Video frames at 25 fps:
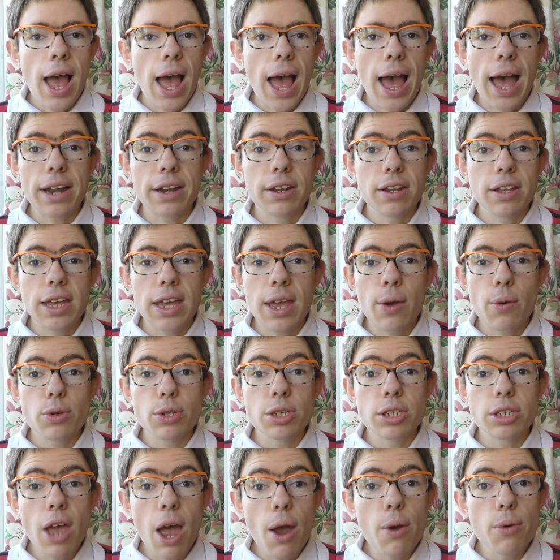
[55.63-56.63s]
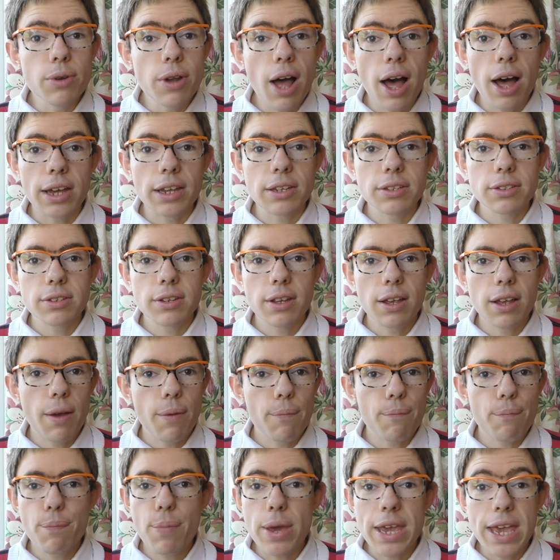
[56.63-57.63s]
And it was so nice.
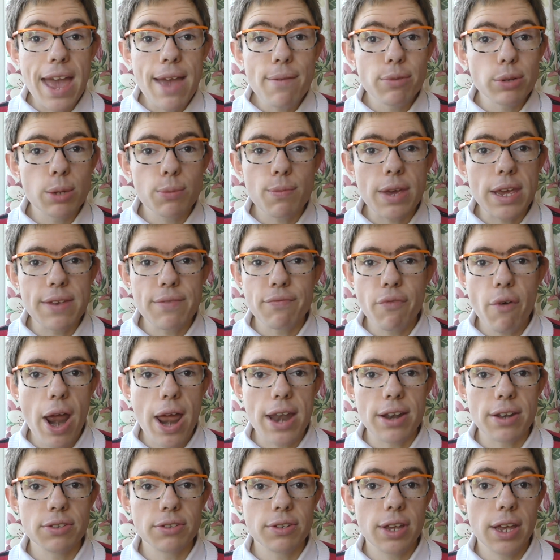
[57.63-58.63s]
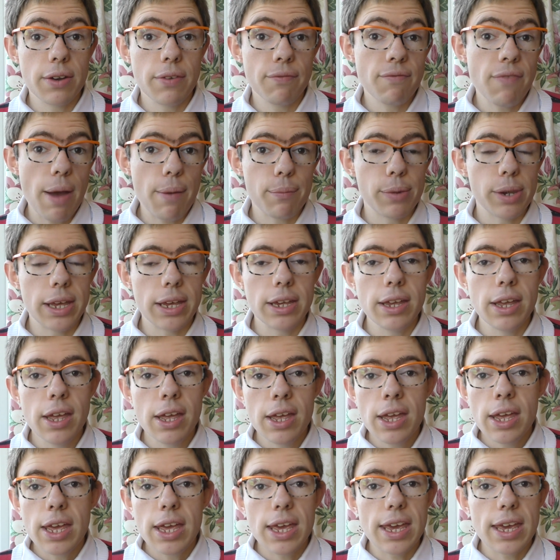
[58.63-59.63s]
Being able to meet friends and family
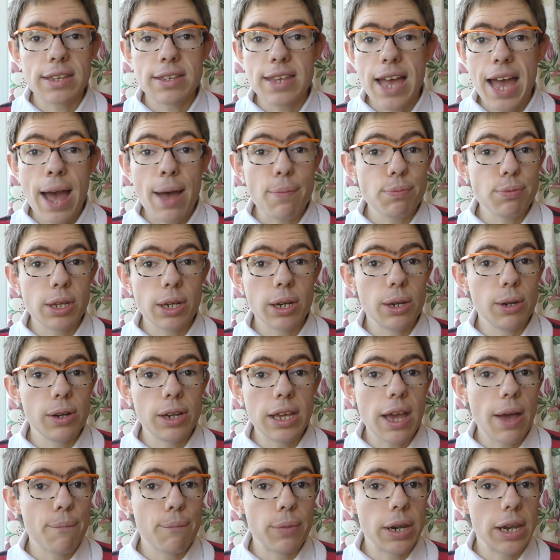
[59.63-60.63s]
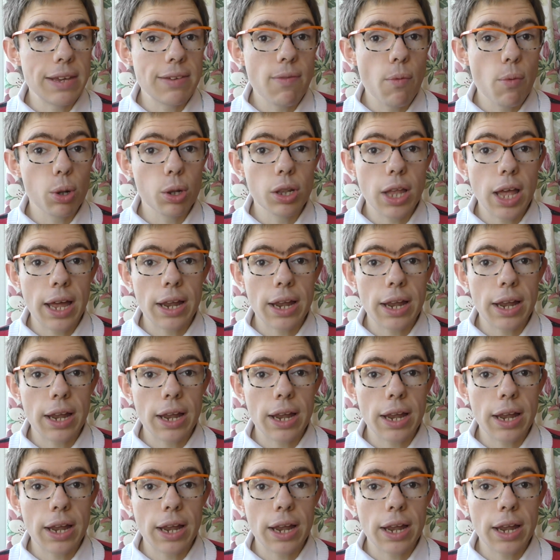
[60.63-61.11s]
is absolutely unbelievable.